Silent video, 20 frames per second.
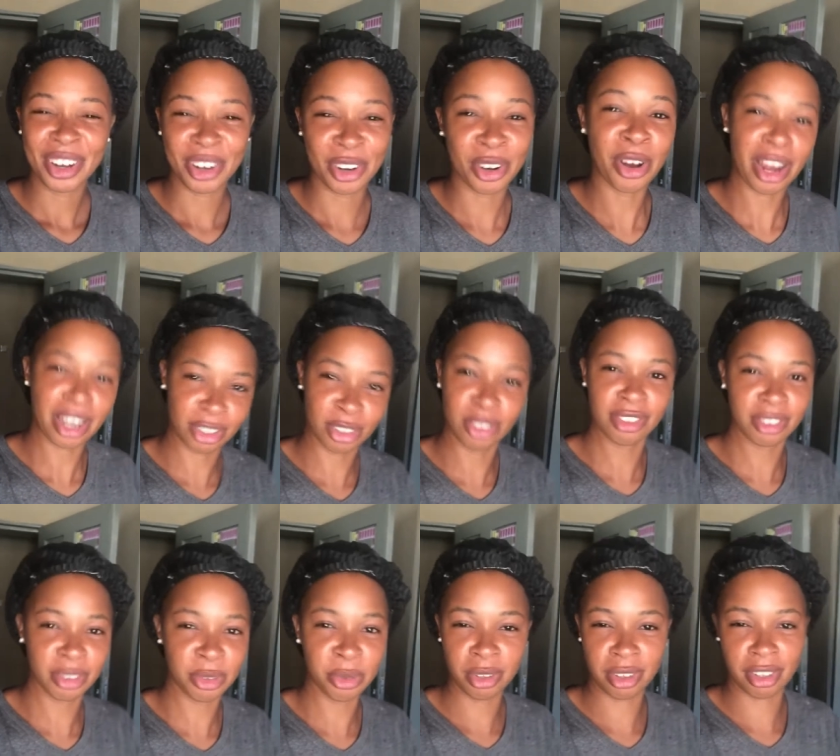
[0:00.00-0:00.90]
well, I could do it
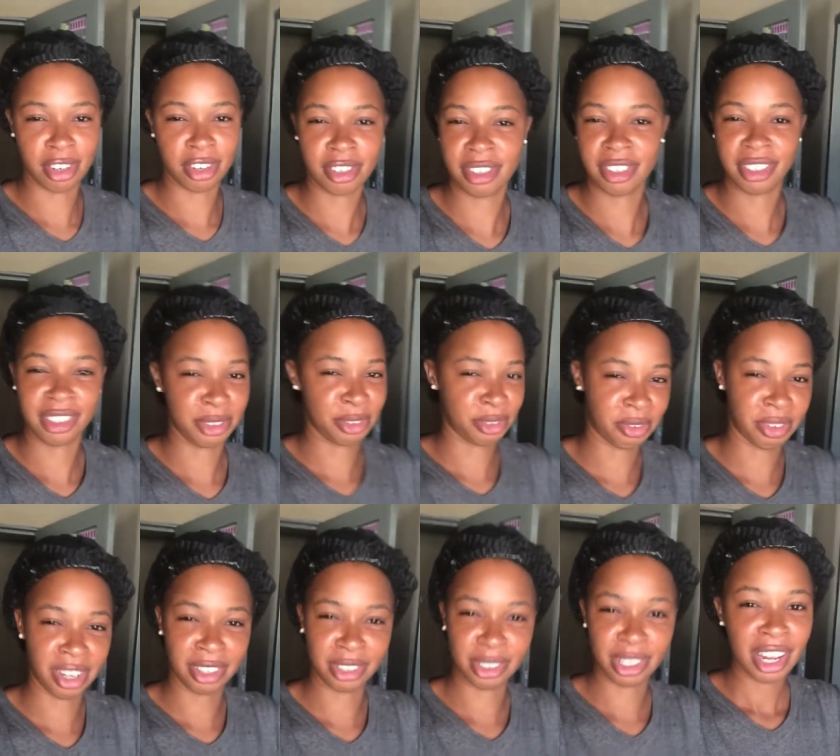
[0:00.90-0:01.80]
with her seeing, it's fine.
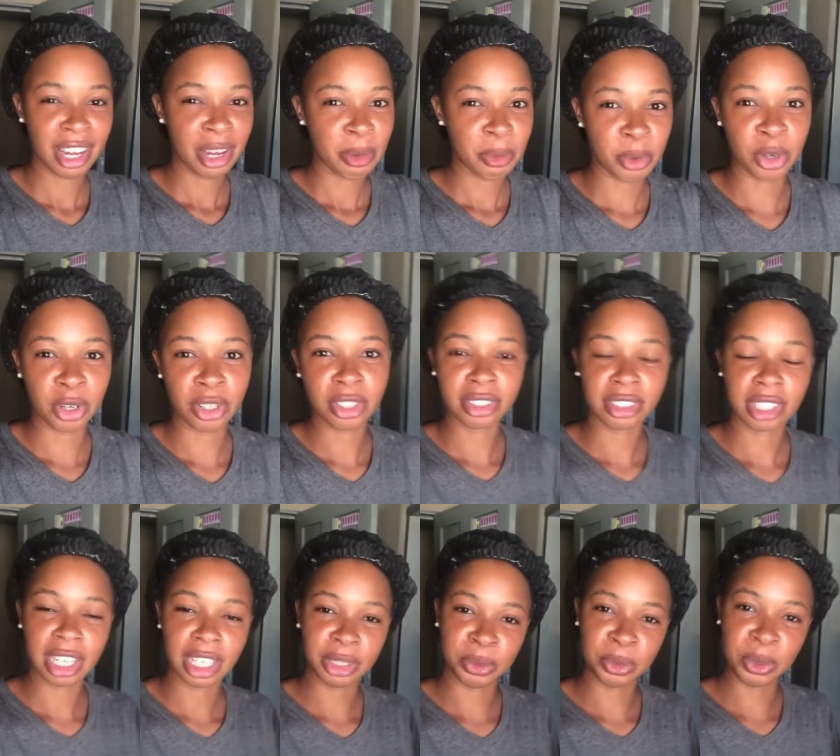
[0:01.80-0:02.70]
But
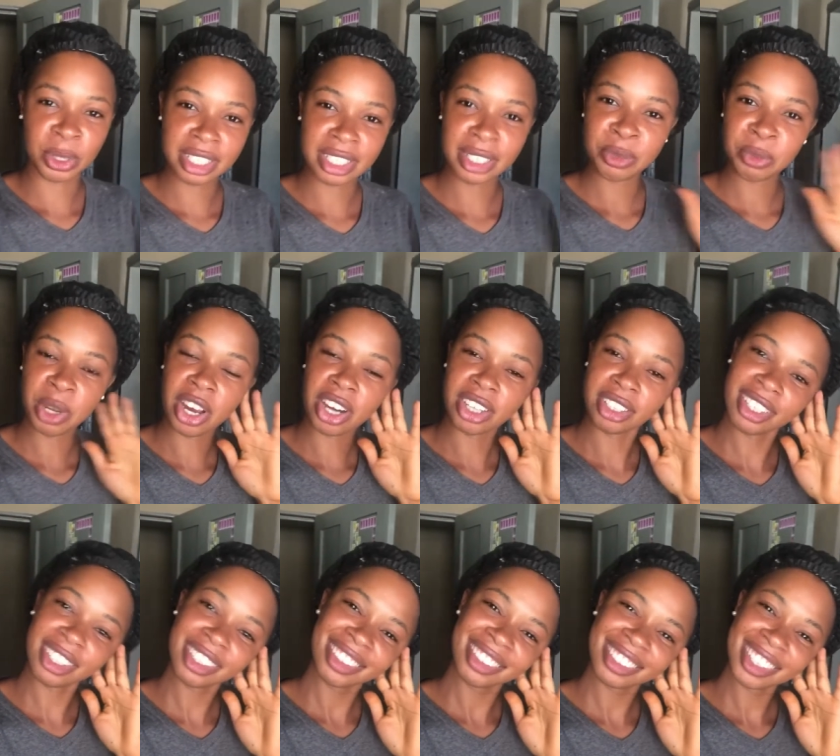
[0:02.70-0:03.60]
anyways, we are
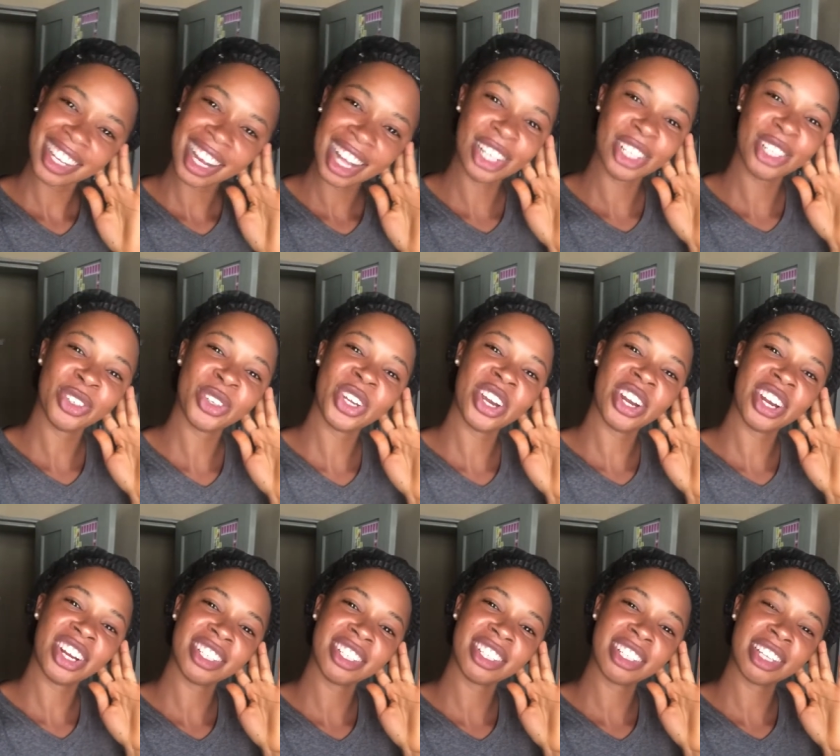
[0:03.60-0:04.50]
done. Hallelujah.
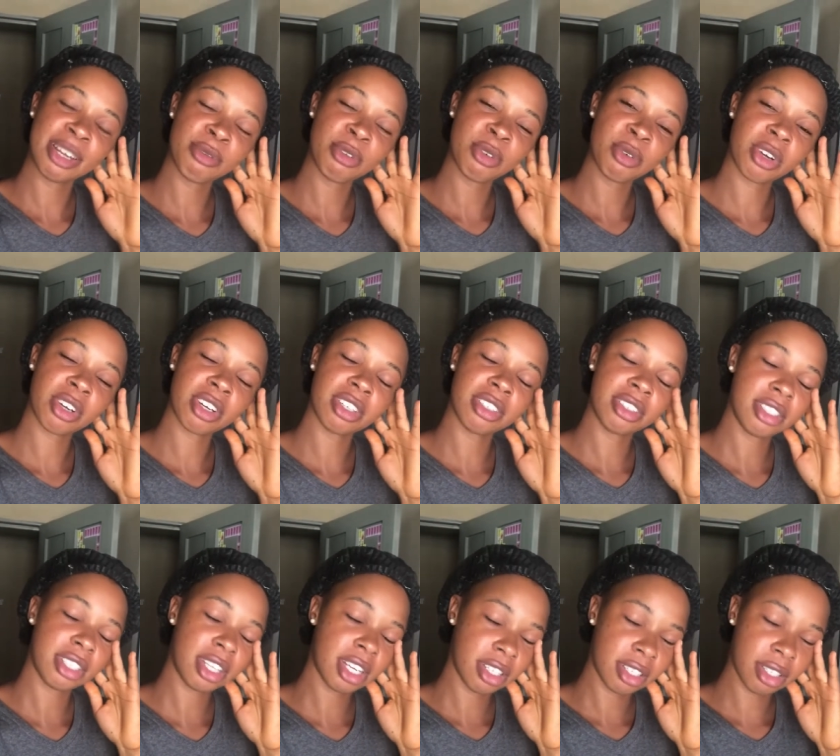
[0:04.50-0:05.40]
It's time to work on
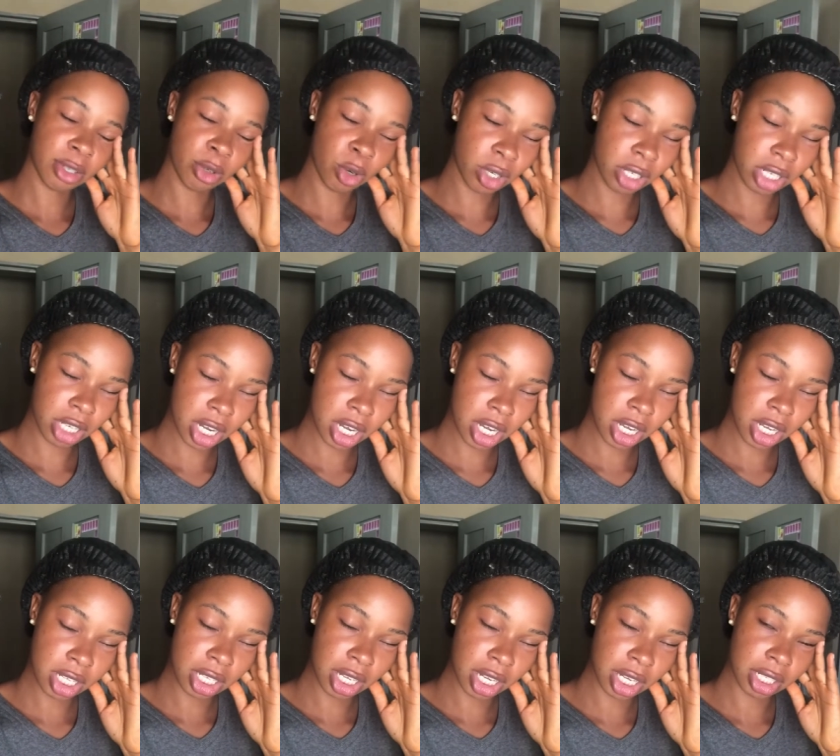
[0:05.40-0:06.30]
today's orders
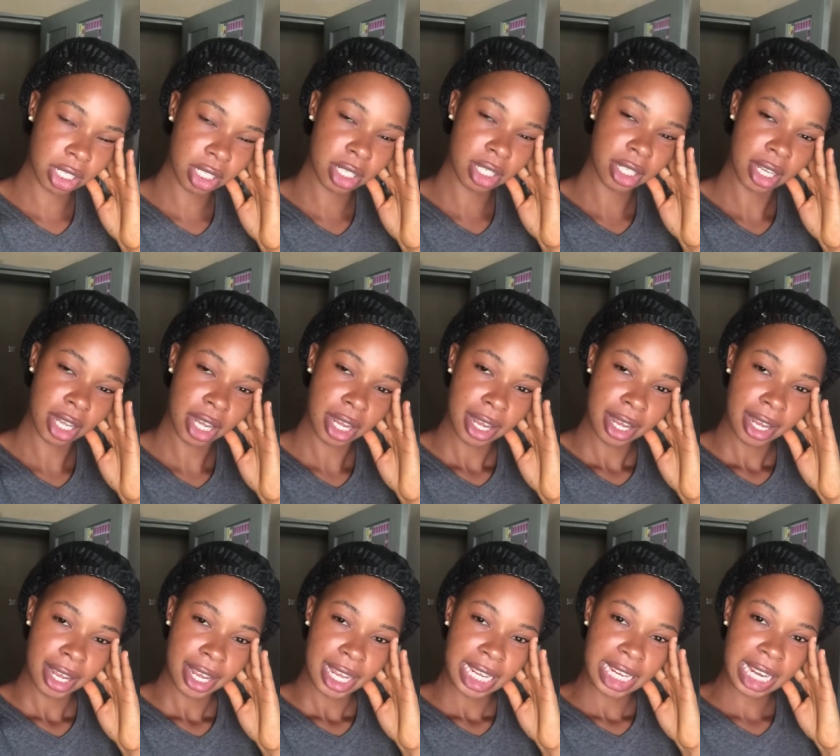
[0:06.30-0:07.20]
and
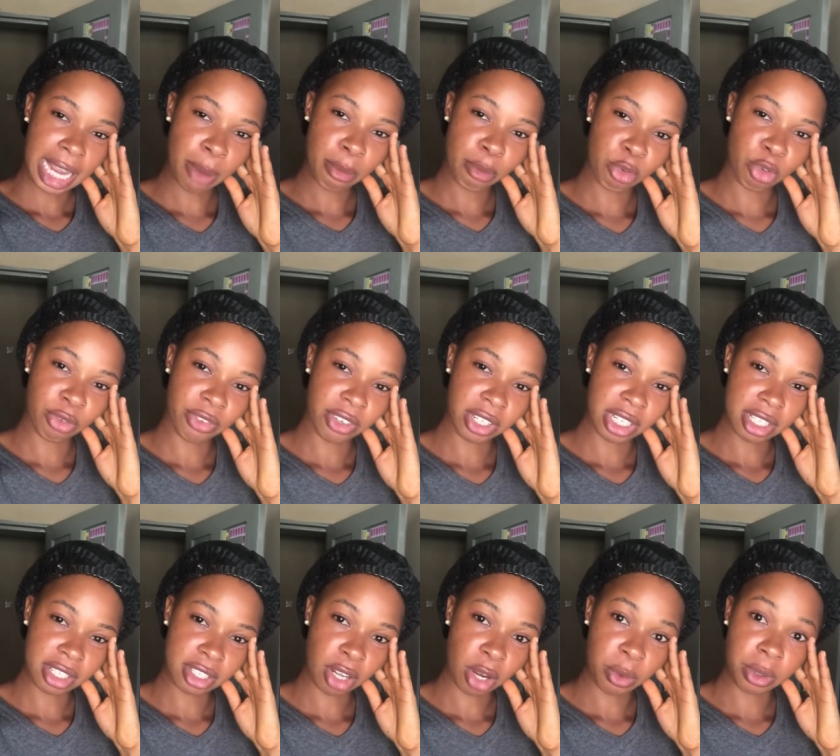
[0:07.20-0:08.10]
get moving and
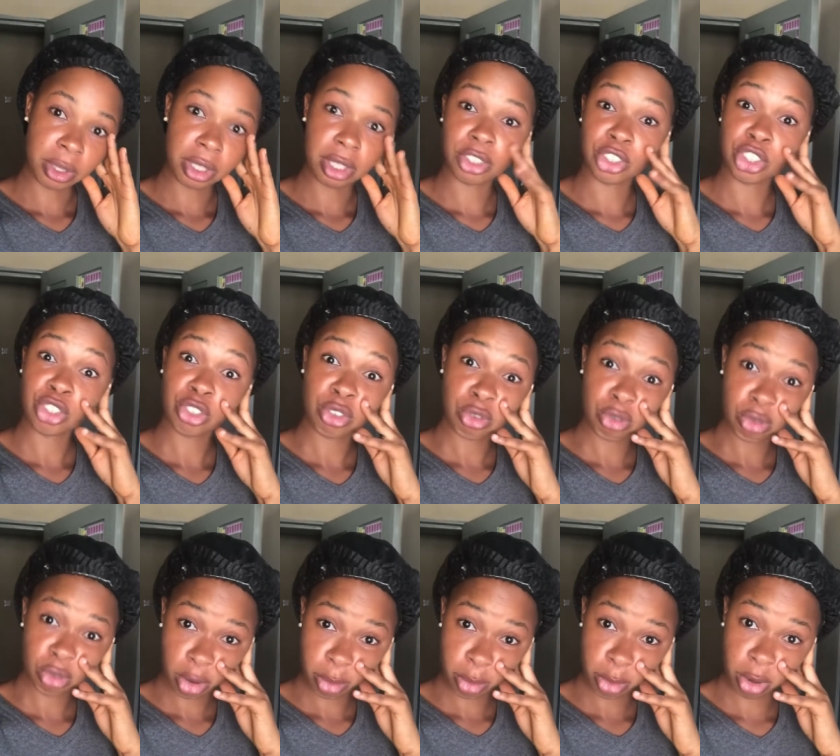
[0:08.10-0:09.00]
start with the
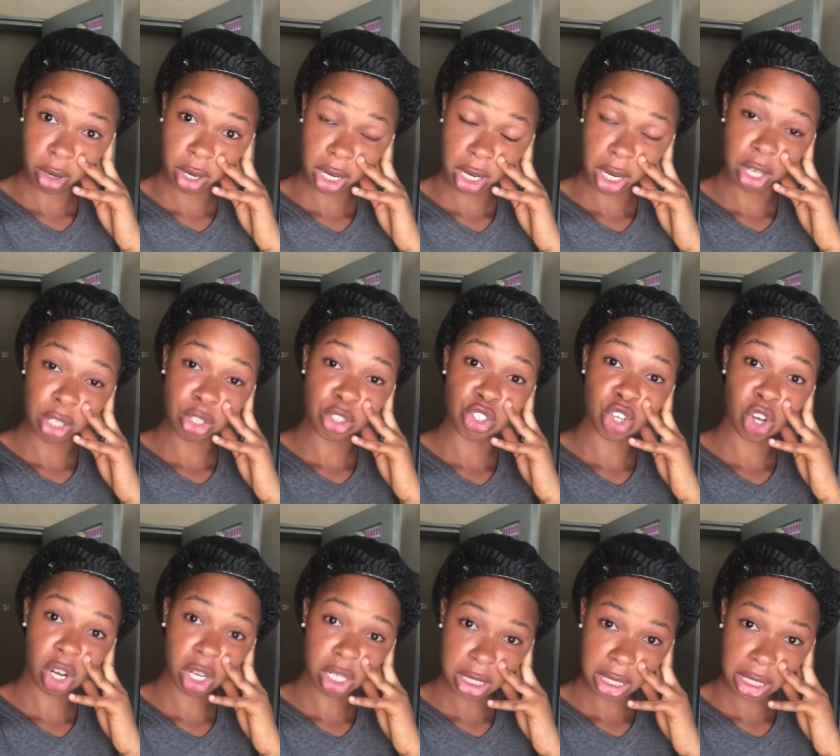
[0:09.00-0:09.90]
strawberry and
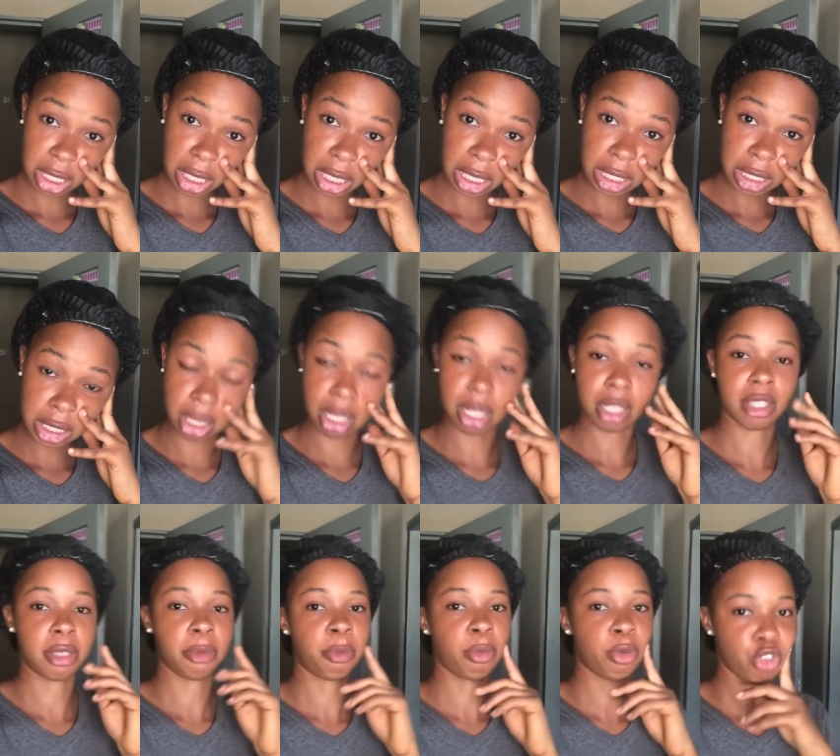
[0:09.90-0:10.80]
chocolate cake that's
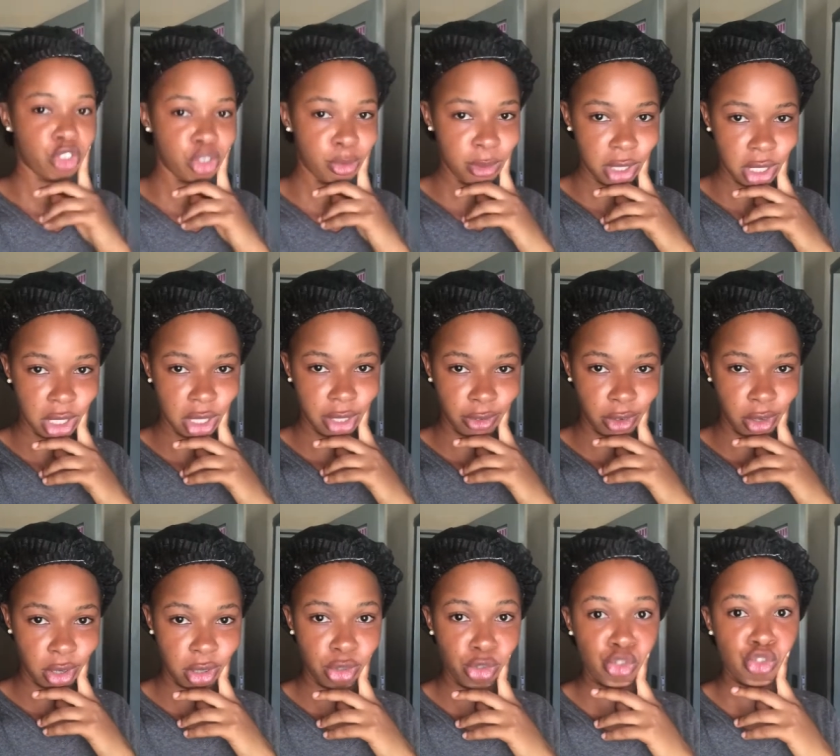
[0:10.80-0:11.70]
supposed to be delivered
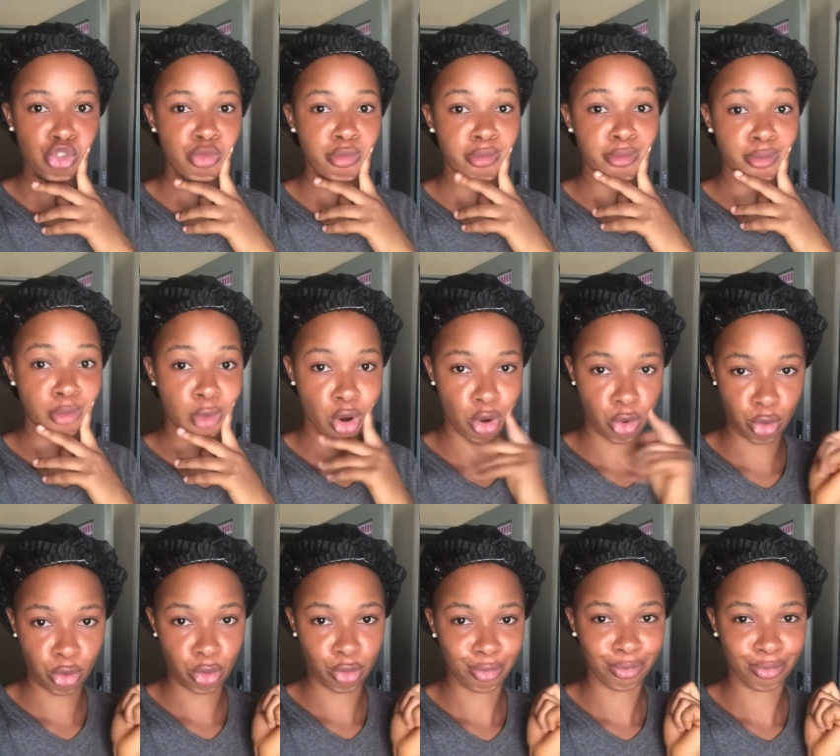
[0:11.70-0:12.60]
tomorrow.
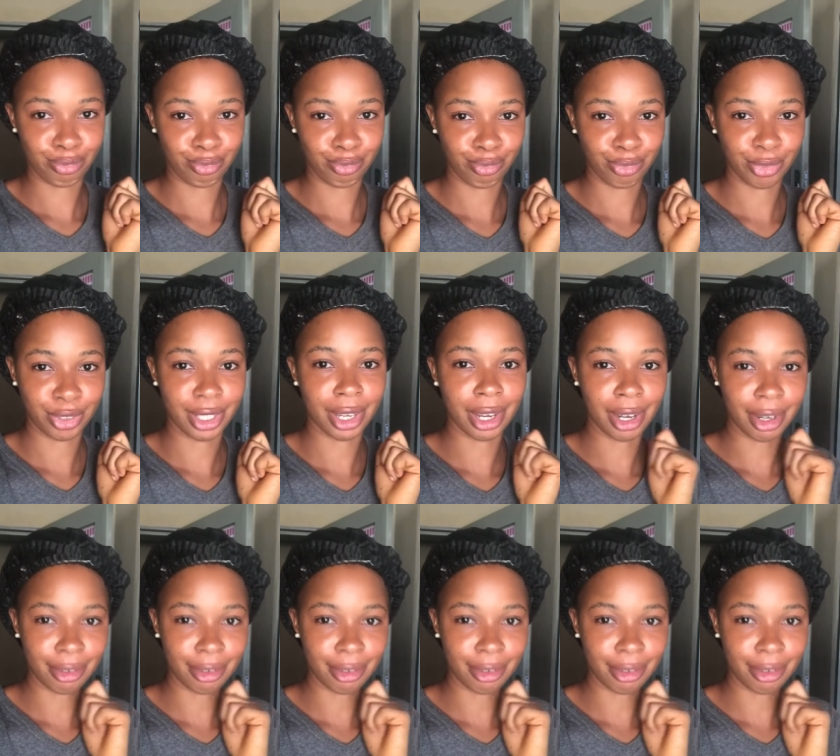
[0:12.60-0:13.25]
Yeah,